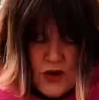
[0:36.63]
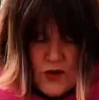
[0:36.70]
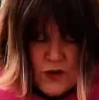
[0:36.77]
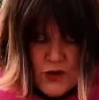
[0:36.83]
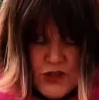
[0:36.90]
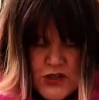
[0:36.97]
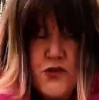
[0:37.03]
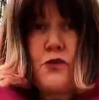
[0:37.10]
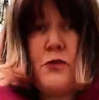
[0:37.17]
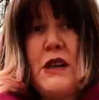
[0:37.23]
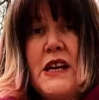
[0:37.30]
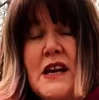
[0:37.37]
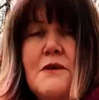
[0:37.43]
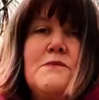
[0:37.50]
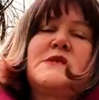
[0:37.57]
which normally
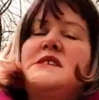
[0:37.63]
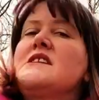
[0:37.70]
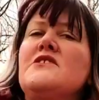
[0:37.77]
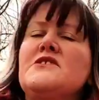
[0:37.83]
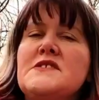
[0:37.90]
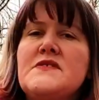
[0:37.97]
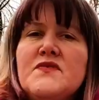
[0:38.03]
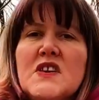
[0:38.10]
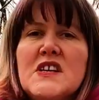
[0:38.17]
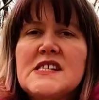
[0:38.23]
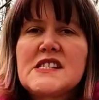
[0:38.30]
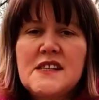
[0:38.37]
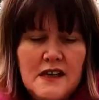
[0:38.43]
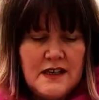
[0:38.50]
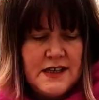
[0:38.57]
comes in lots of nice
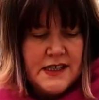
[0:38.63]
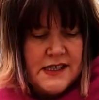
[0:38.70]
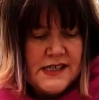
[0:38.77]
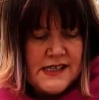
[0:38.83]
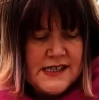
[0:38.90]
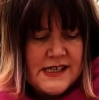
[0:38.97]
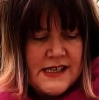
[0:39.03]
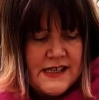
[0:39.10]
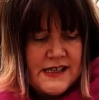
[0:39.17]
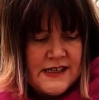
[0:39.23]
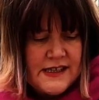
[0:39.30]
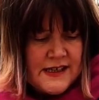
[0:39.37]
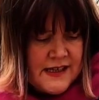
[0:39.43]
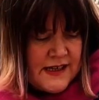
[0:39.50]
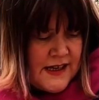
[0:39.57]
colours,
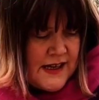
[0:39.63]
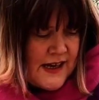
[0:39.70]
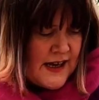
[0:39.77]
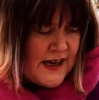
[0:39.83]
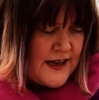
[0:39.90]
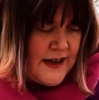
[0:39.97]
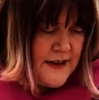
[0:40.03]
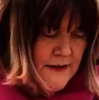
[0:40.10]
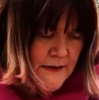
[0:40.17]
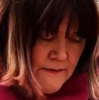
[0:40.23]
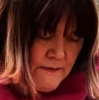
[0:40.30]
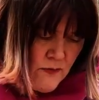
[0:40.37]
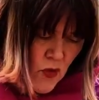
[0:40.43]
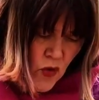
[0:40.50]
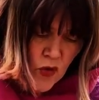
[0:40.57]

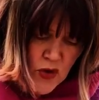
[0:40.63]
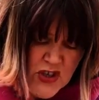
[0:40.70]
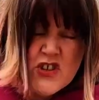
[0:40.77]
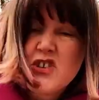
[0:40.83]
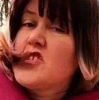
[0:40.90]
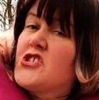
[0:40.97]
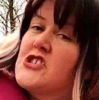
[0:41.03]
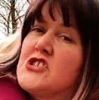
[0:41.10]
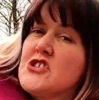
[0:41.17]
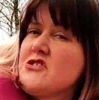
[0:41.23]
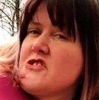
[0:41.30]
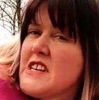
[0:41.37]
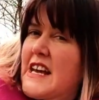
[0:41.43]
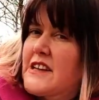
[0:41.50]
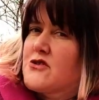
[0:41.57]
or you can just use
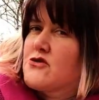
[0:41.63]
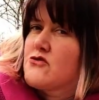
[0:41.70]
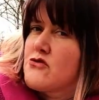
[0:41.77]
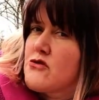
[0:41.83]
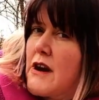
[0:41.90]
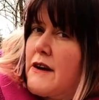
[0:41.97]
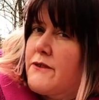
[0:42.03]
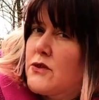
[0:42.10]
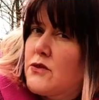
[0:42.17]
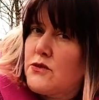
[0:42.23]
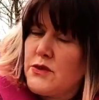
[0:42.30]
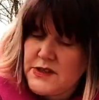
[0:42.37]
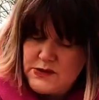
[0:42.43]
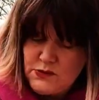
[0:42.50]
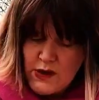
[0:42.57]
natural gravel
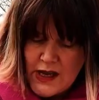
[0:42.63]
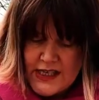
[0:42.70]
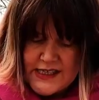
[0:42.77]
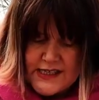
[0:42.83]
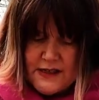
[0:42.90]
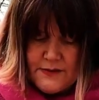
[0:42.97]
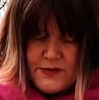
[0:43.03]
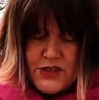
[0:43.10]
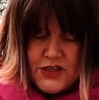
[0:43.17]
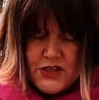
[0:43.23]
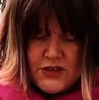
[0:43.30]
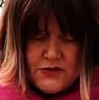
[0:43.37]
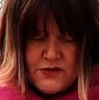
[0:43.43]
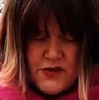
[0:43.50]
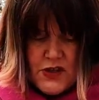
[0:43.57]
as well. It's up to
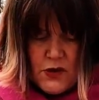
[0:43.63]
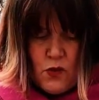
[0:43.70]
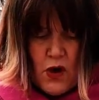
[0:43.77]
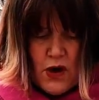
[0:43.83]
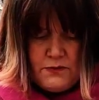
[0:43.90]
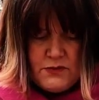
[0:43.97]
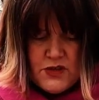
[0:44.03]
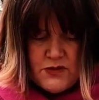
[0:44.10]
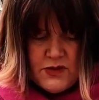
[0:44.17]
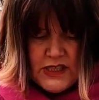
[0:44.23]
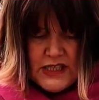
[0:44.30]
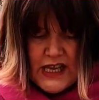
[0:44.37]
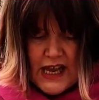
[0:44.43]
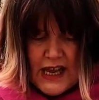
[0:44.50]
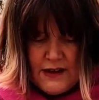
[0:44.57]
you. So what I'm doing
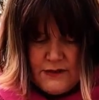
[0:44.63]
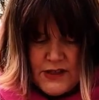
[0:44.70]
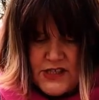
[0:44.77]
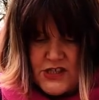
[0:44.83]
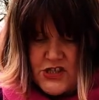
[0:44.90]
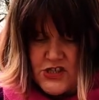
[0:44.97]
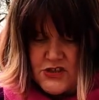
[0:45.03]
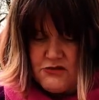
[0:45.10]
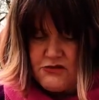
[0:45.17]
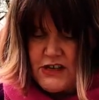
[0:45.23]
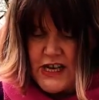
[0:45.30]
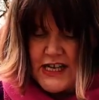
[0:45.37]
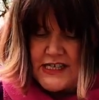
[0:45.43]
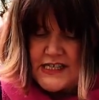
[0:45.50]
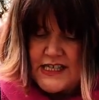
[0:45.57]
now is just
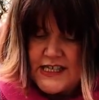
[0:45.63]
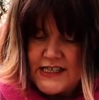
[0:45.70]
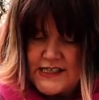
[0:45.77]
creating